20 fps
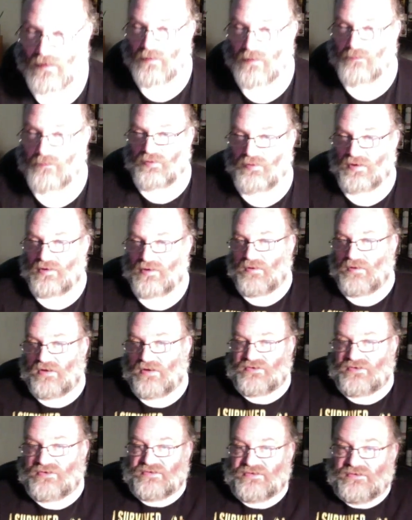Pretty
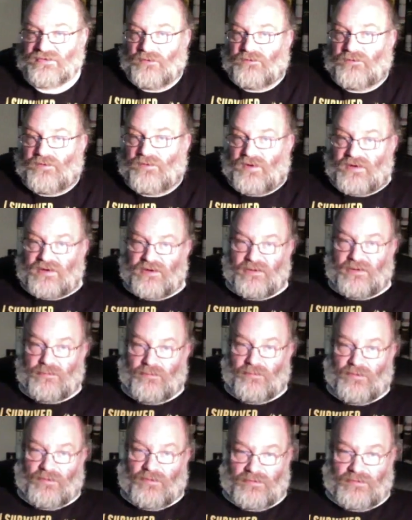much. It's no fun
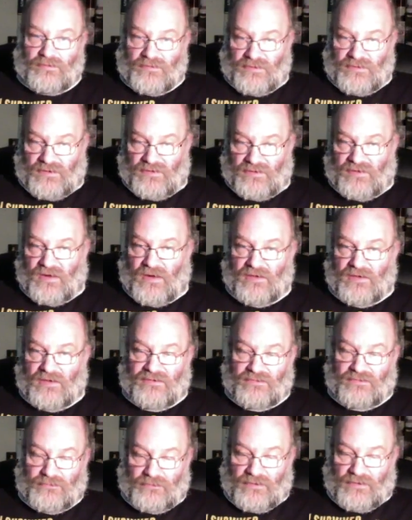anymore in
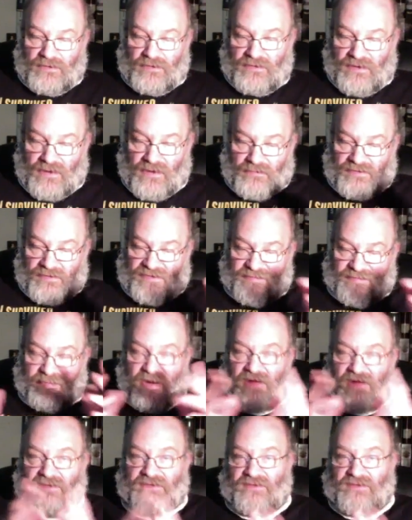that
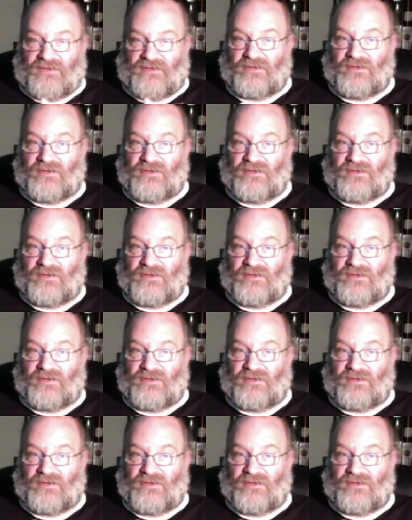respect.